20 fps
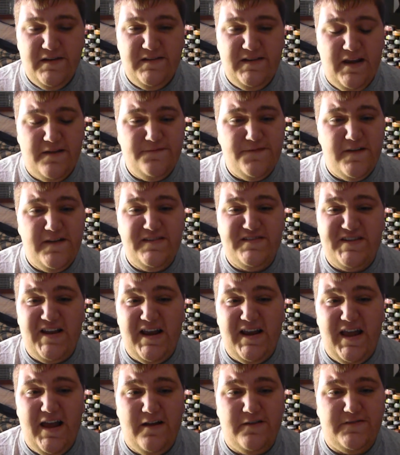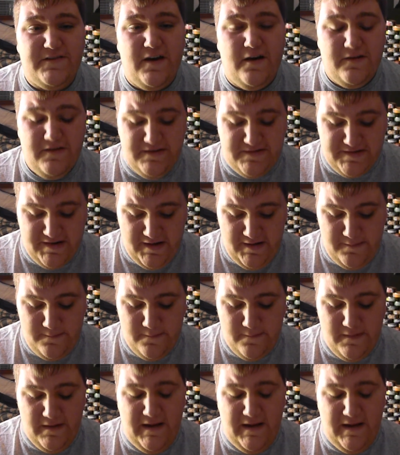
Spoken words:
definitely check out Charlie Sheen.